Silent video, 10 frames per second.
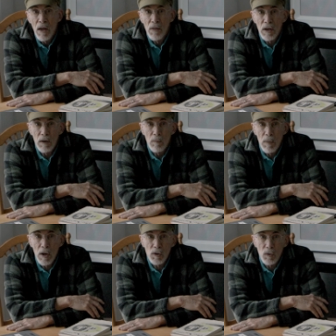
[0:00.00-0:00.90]
that
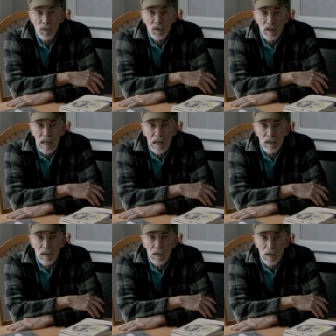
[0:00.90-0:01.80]
measures the
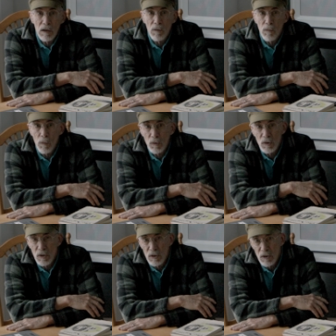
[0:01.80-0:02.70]
incident
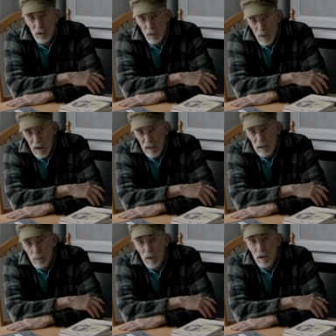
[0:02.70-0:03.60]
versus the
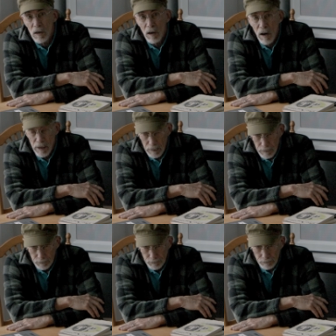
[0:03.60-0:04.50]
transmitted
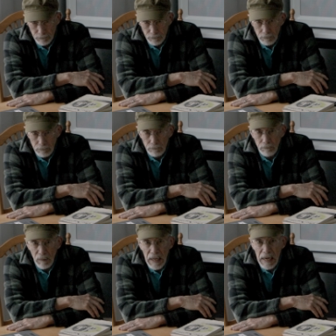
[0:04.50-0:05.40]
light.
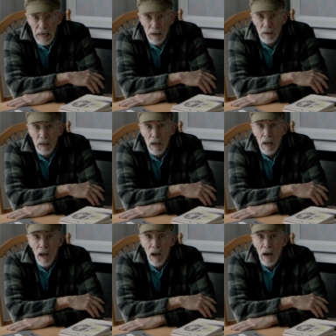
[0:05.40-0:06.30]
And
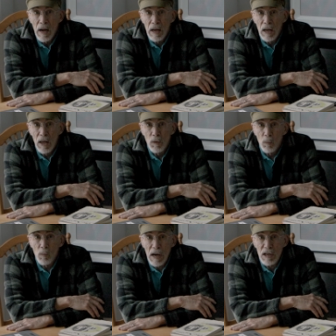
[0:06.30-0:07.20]
the
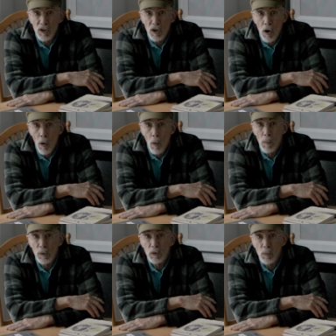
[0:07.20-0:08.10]
ratio
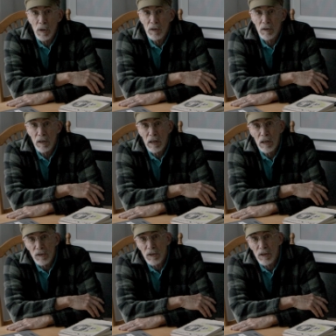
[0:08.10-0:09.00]
between the
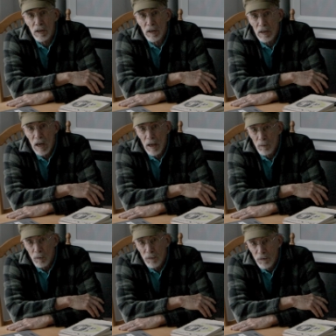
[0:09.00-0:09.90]
incident and
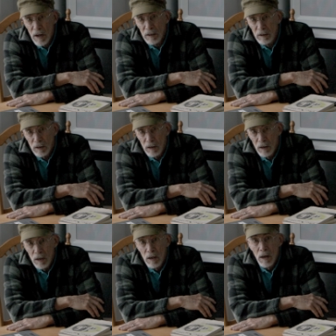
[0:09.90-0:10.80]
the
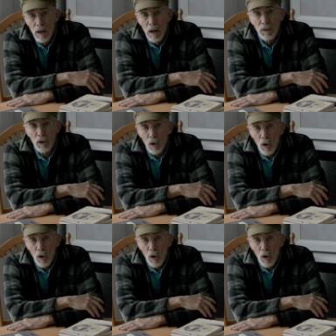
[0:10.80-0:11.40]
reflected, the